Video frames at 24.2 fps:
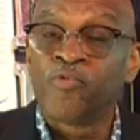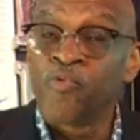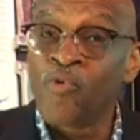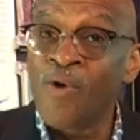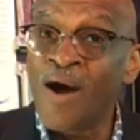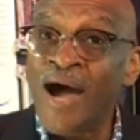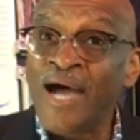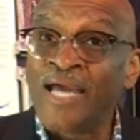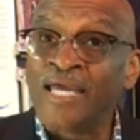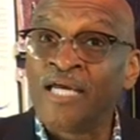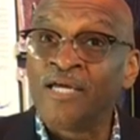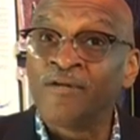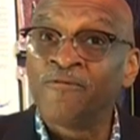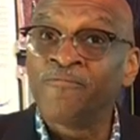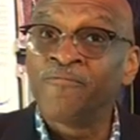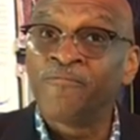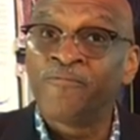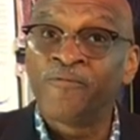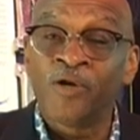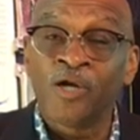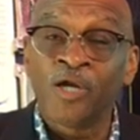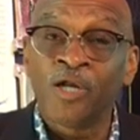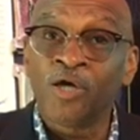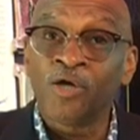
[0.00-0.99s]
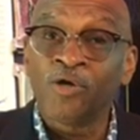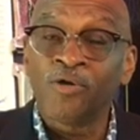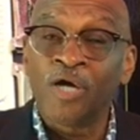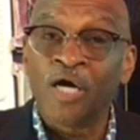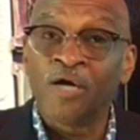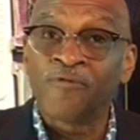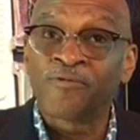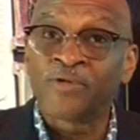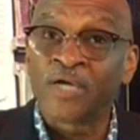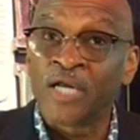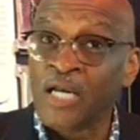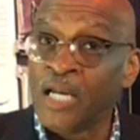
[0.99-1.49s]
Ryan Fuller
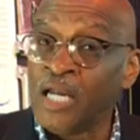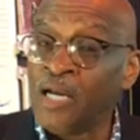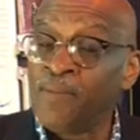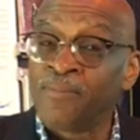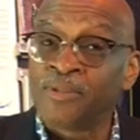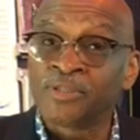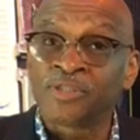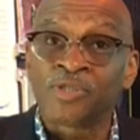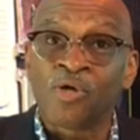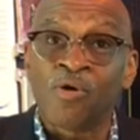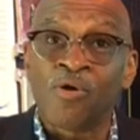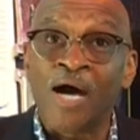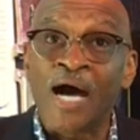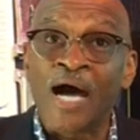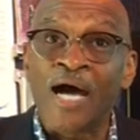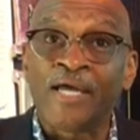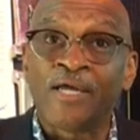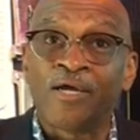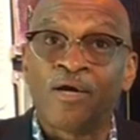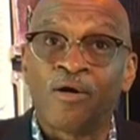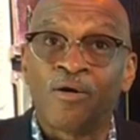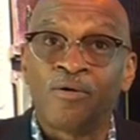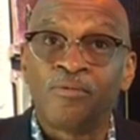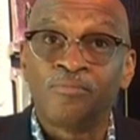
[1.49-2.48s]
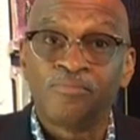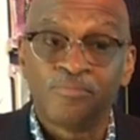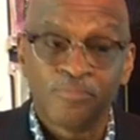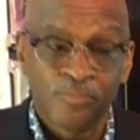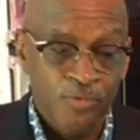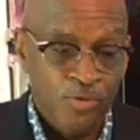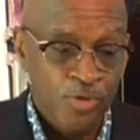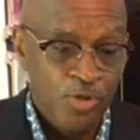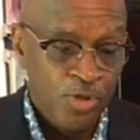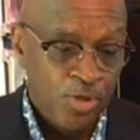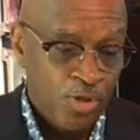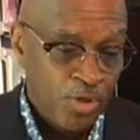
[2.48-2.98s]
of Columbus, Ohio,
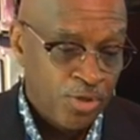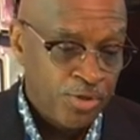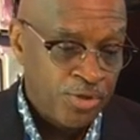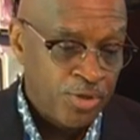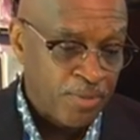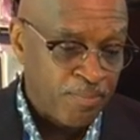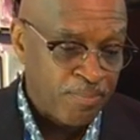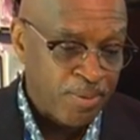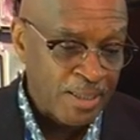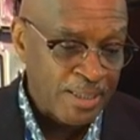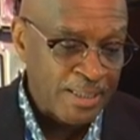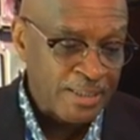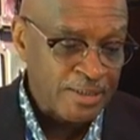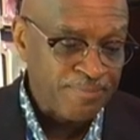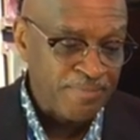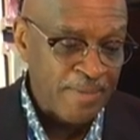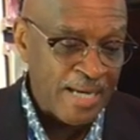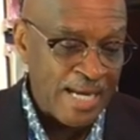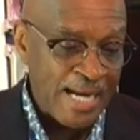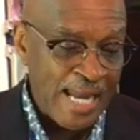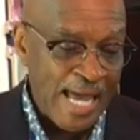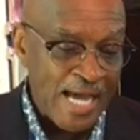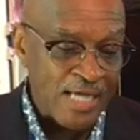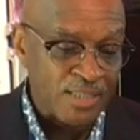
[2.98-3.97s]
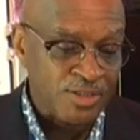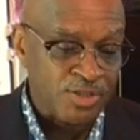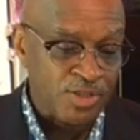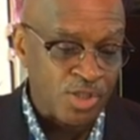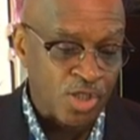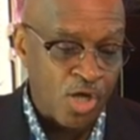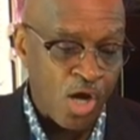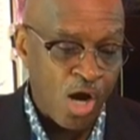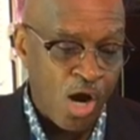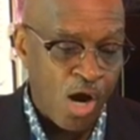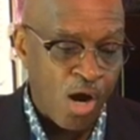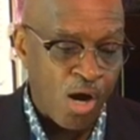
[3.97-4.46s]
you're please being asked
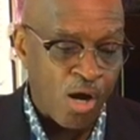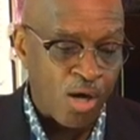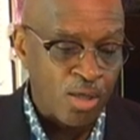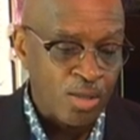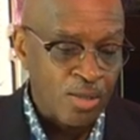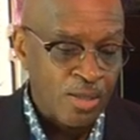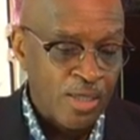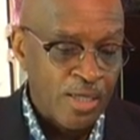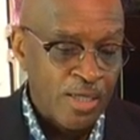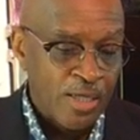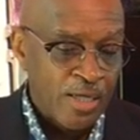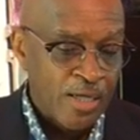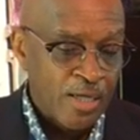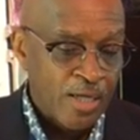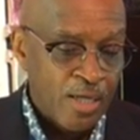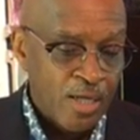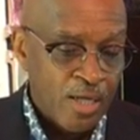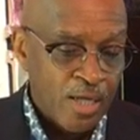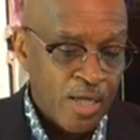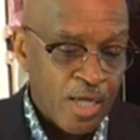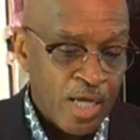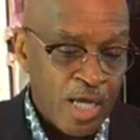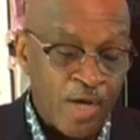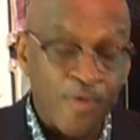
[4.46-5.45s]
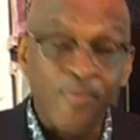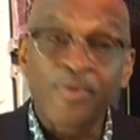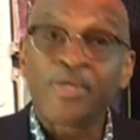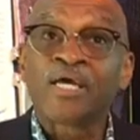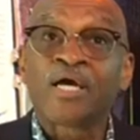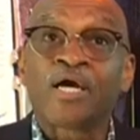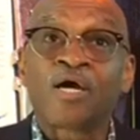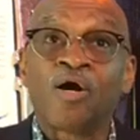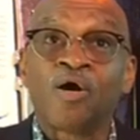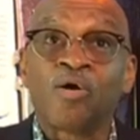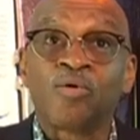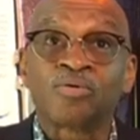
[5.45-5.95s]
to call
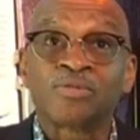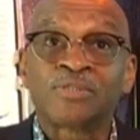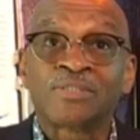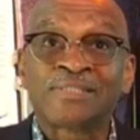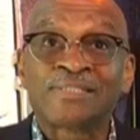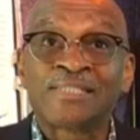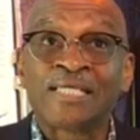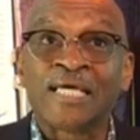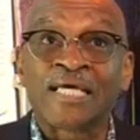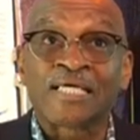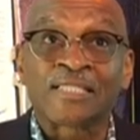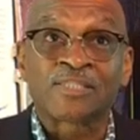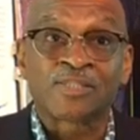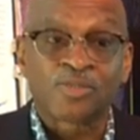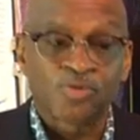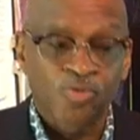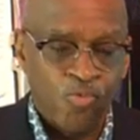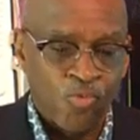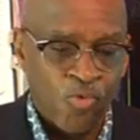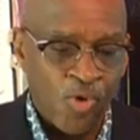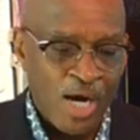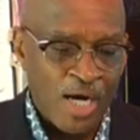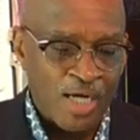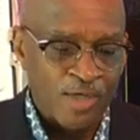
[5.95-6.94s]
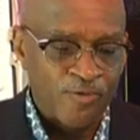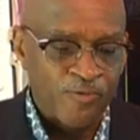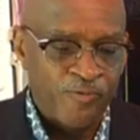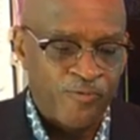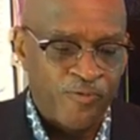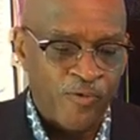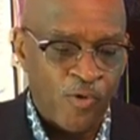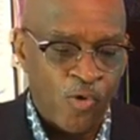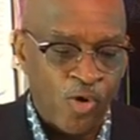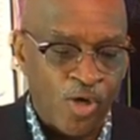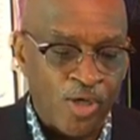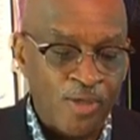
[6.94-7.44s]
area code
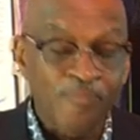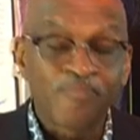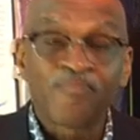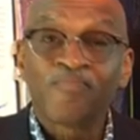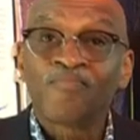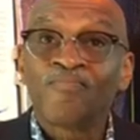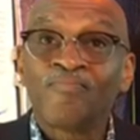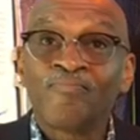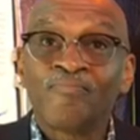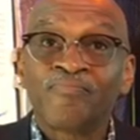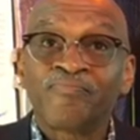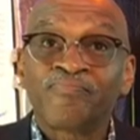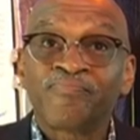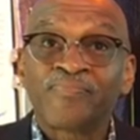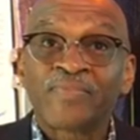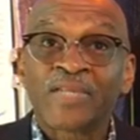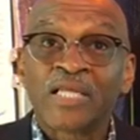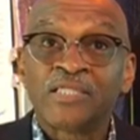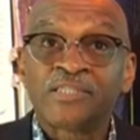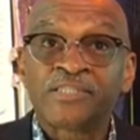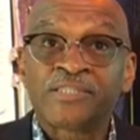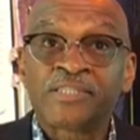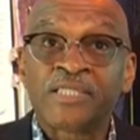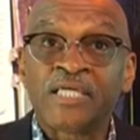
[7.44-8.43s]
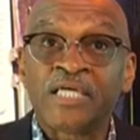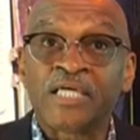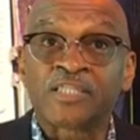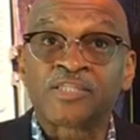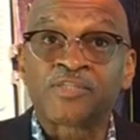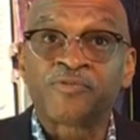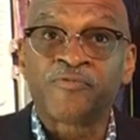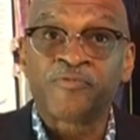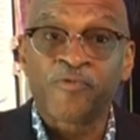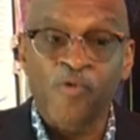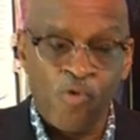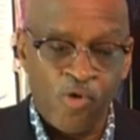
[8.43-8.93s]

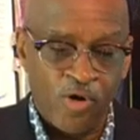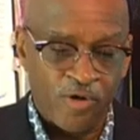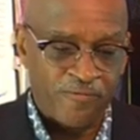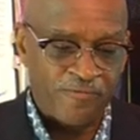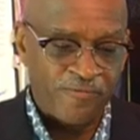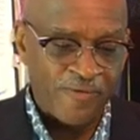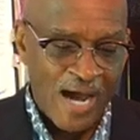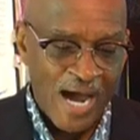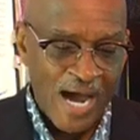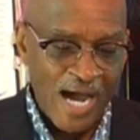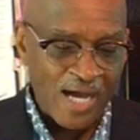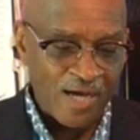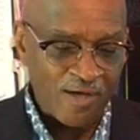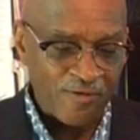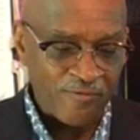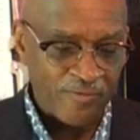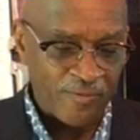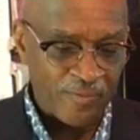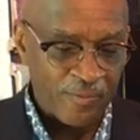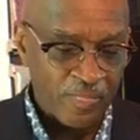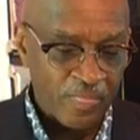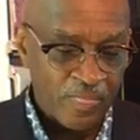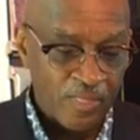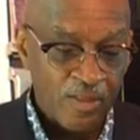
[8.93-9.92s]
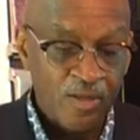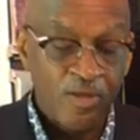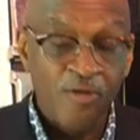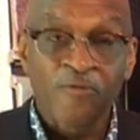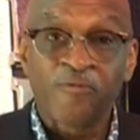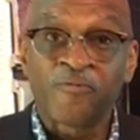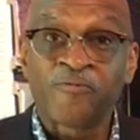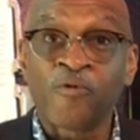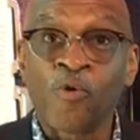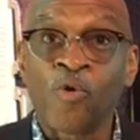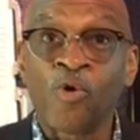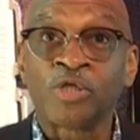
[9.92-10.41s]

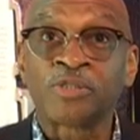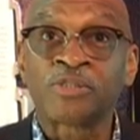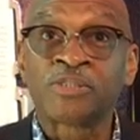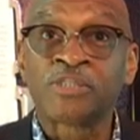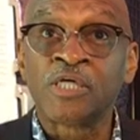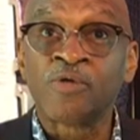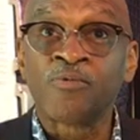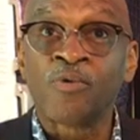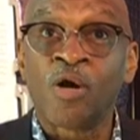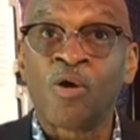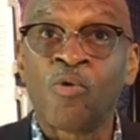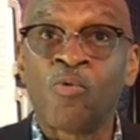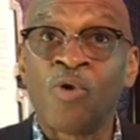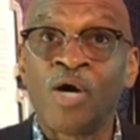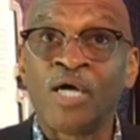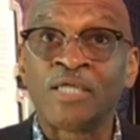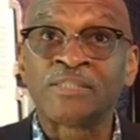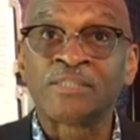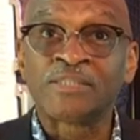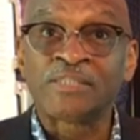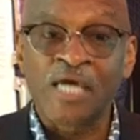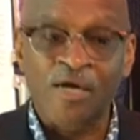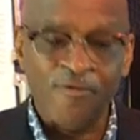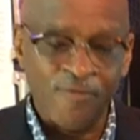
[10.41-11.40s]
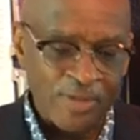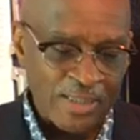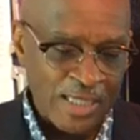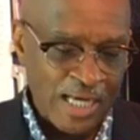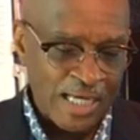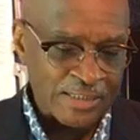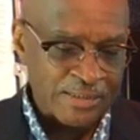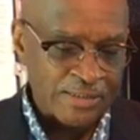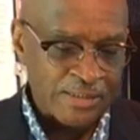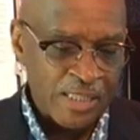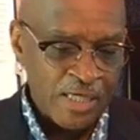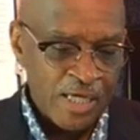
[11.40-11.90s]
614-645-4017.
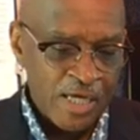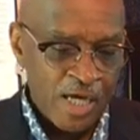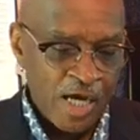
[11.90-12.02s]
That's